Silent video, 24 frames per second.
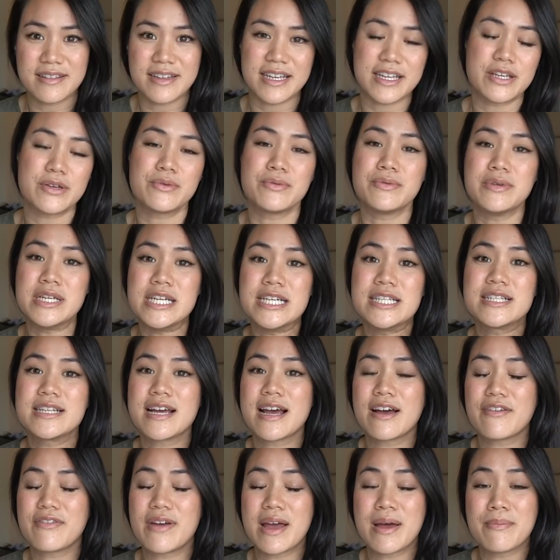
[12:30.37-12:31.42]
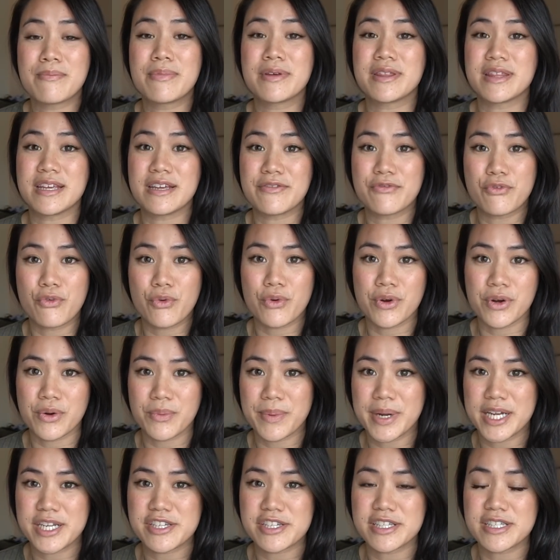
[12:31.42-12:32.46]
Like you need to have empathy for your
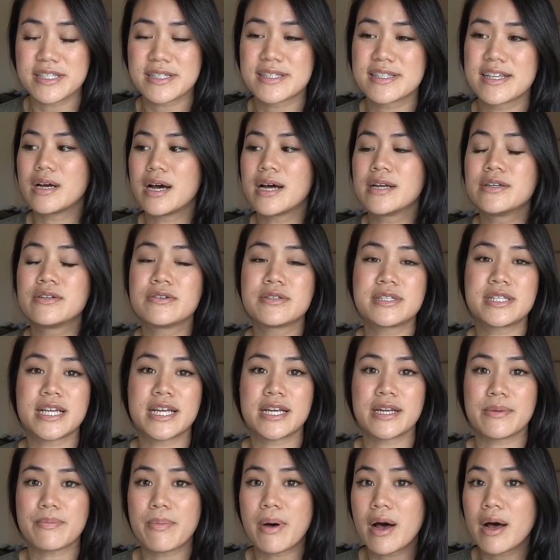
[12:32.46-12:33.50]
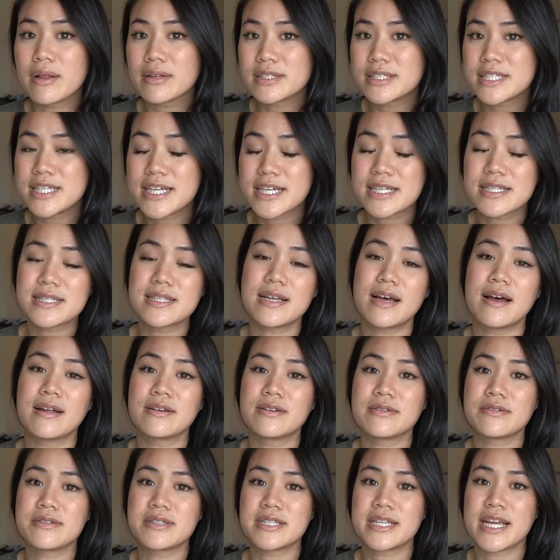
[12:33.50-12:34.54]
patients. Understanding politics,
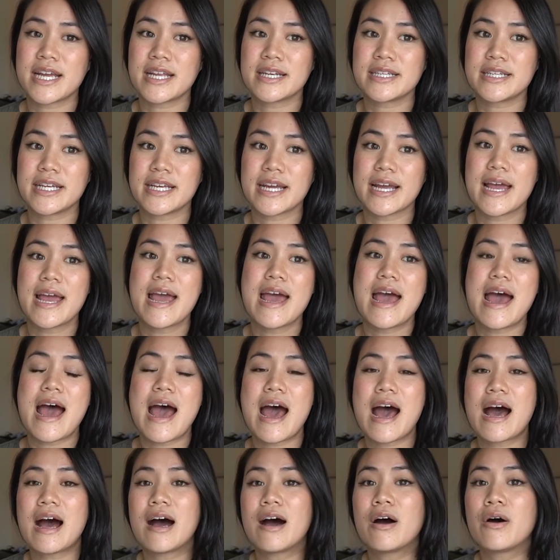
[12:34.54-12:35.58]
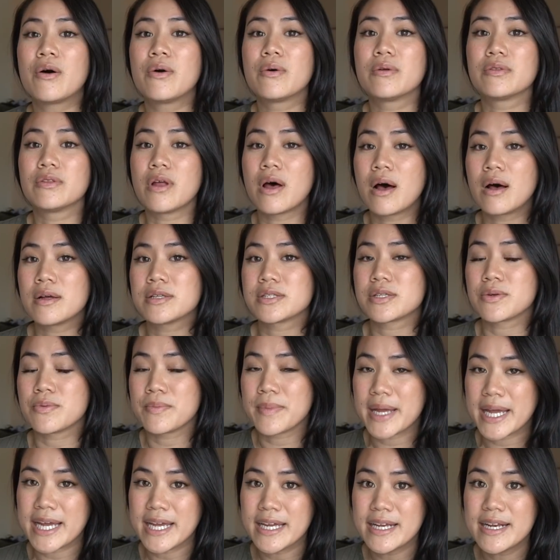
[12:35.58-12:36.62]
understanding how laws are
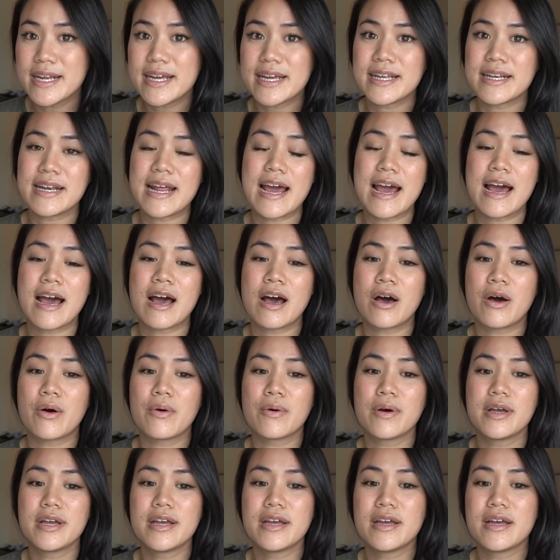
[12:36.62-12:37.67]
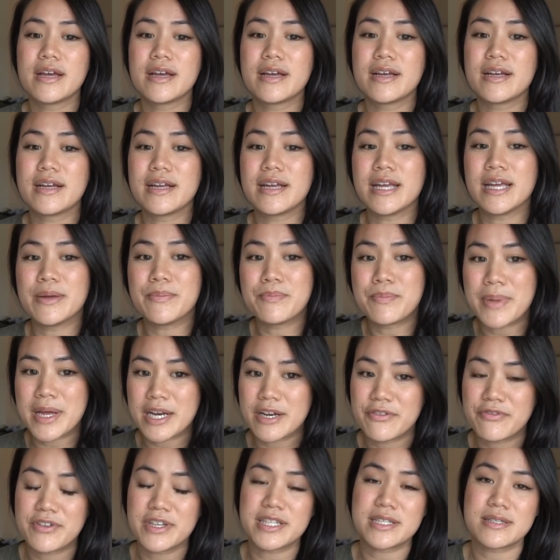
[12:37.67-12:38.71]
made and how it
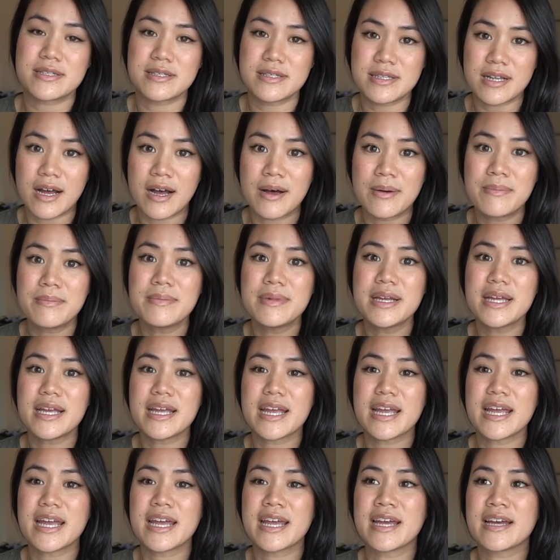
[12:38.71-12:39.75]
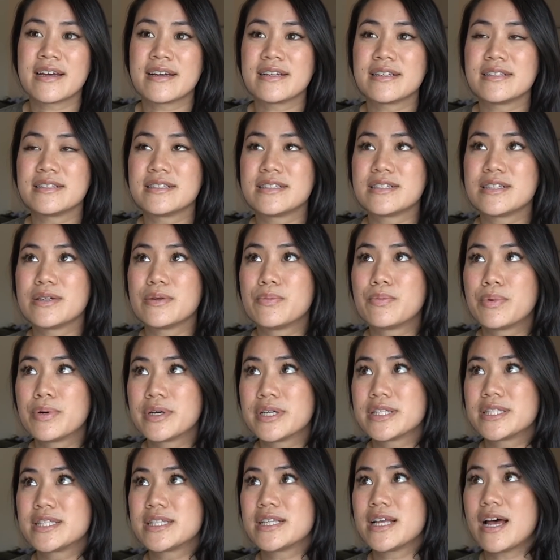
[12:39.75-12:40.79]
benefits some and
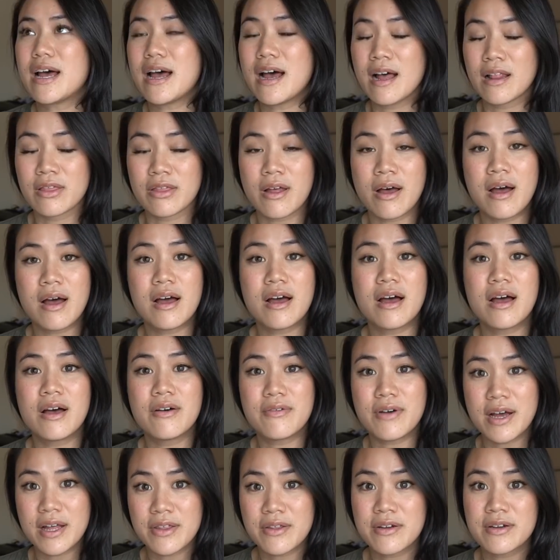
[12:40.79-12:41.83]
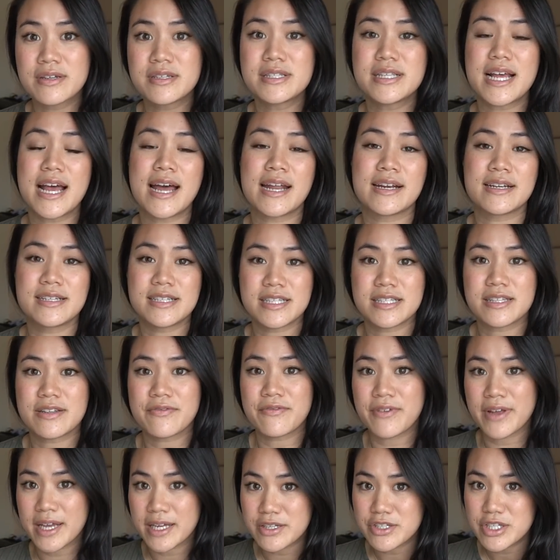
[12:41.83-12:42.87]
puts a lot of others at a
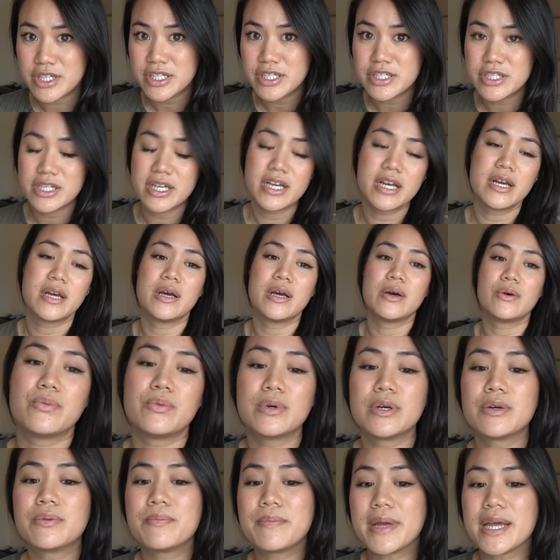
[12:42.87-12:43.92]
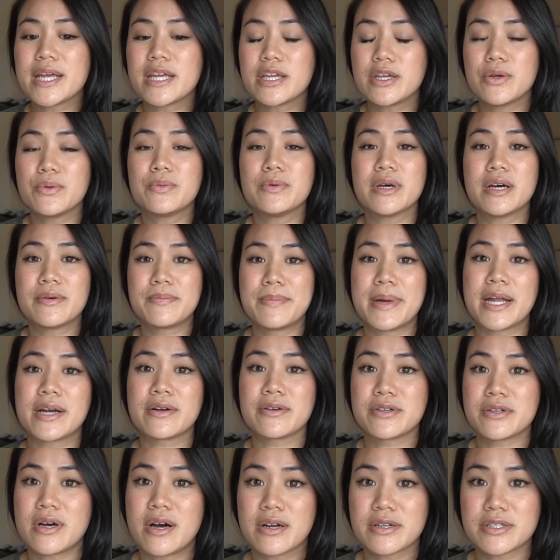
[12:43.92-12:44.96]
disadvantage will make you a better
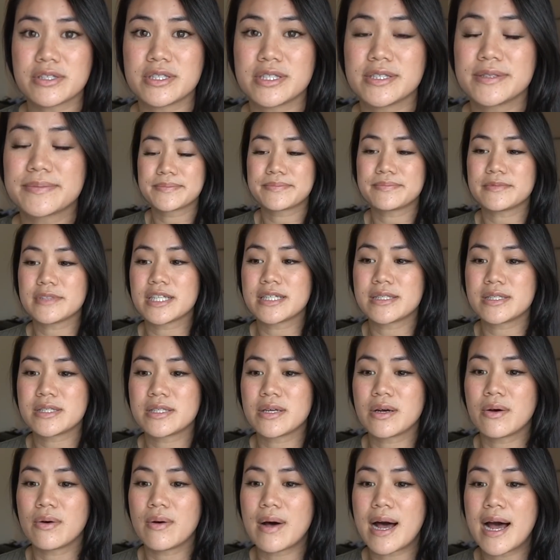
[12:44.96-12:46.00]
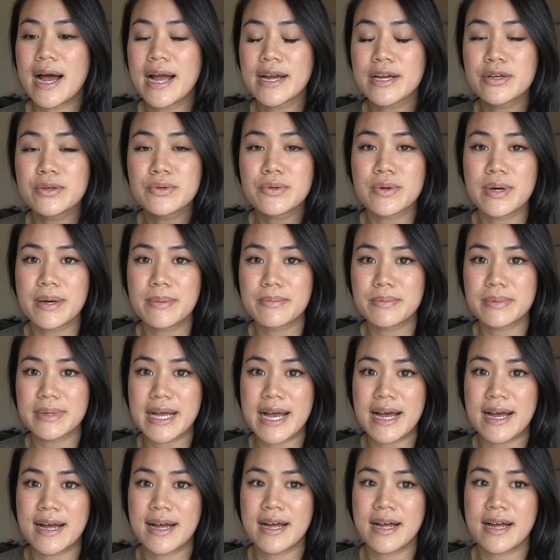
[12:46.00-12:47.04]
doctor. And so I grew up
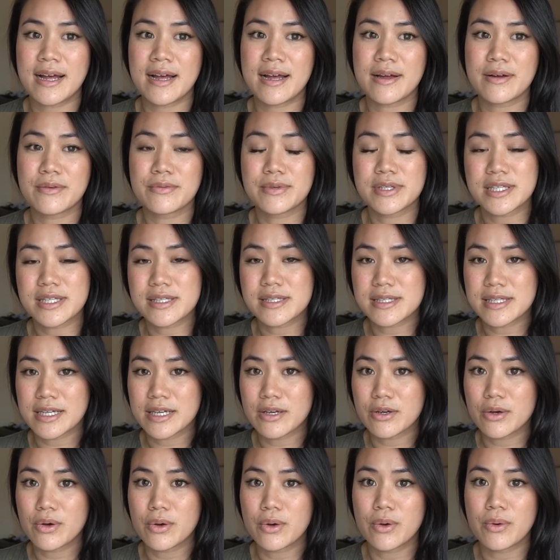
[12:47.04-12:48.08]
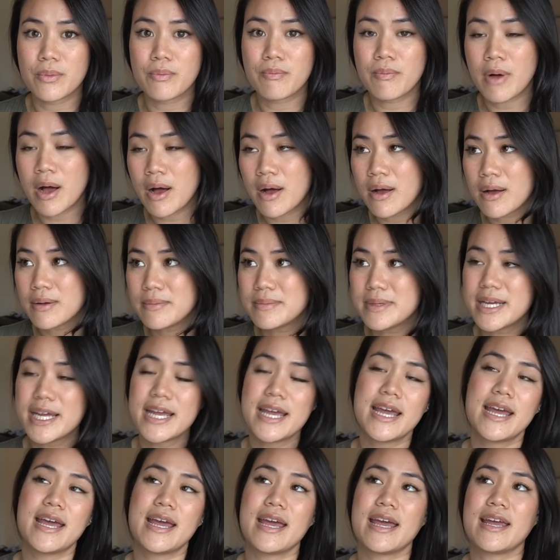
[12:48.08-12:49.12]
uh, with a single mom
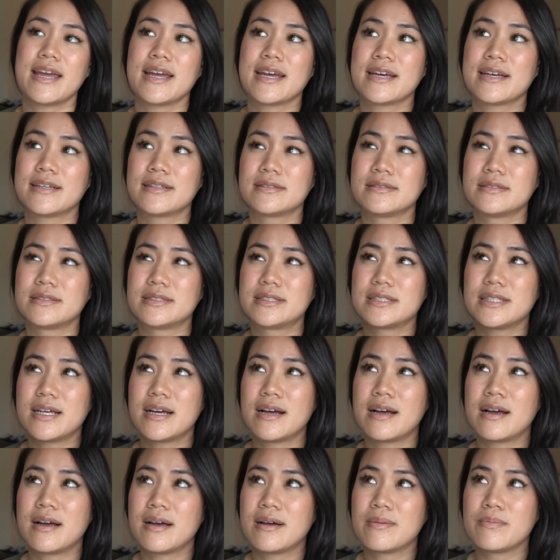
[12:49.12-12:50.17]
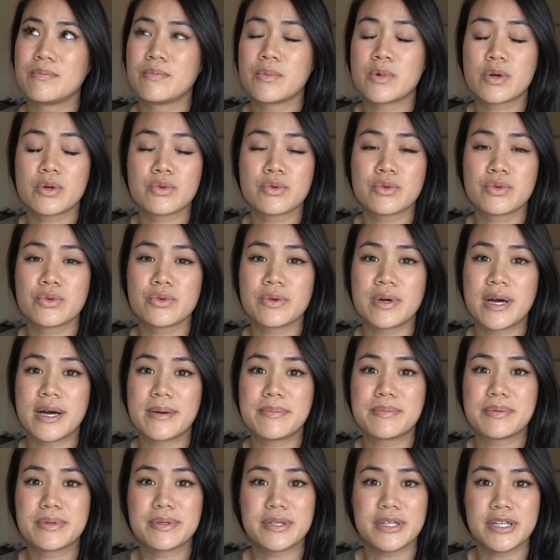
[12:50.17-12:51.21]
and um, grew
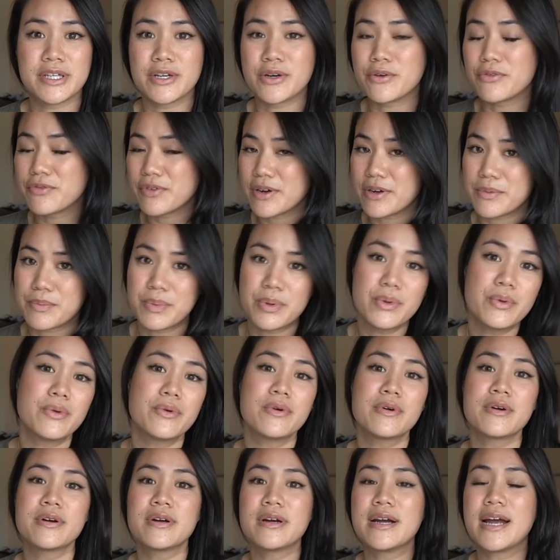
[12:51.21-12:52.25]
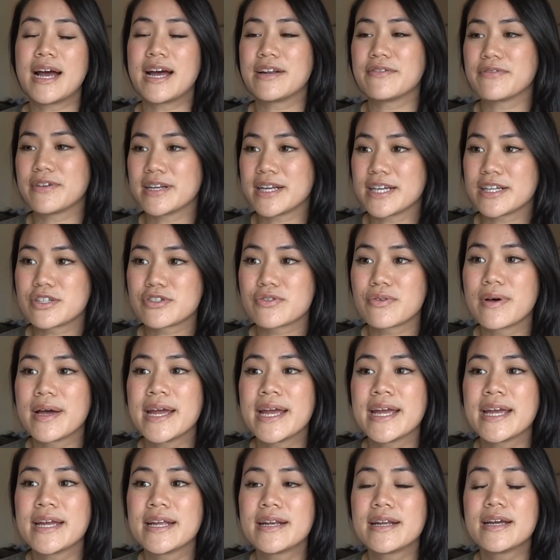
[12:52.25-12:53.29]
up, you know, very poor, had financial
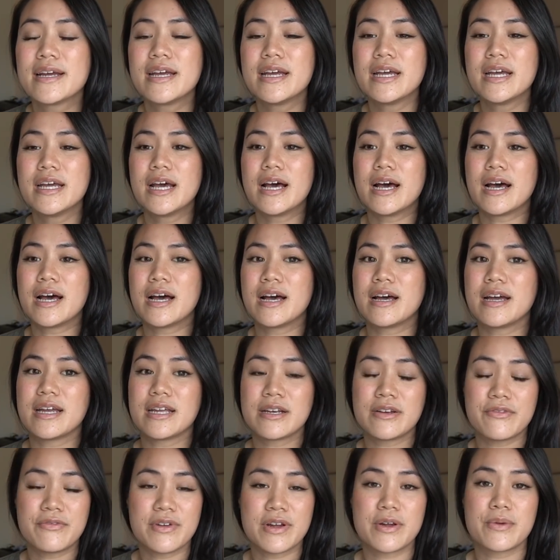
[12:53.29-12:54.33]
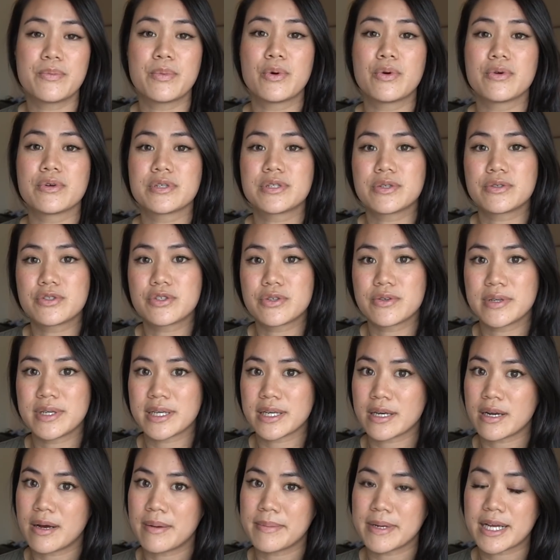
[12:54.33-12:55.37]
aid uh, in a very poor
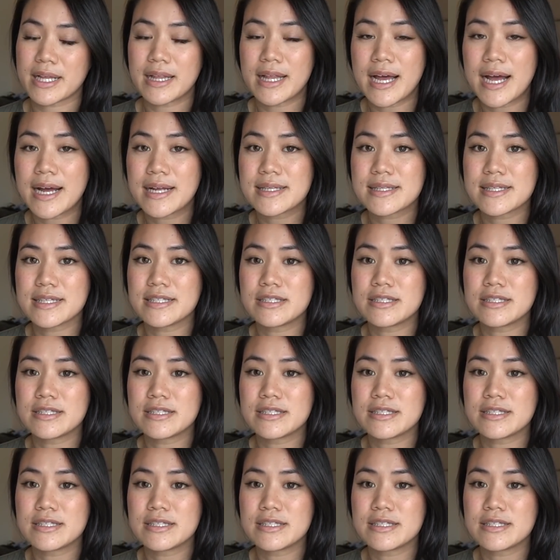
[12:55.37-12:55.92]
socioeconomic class.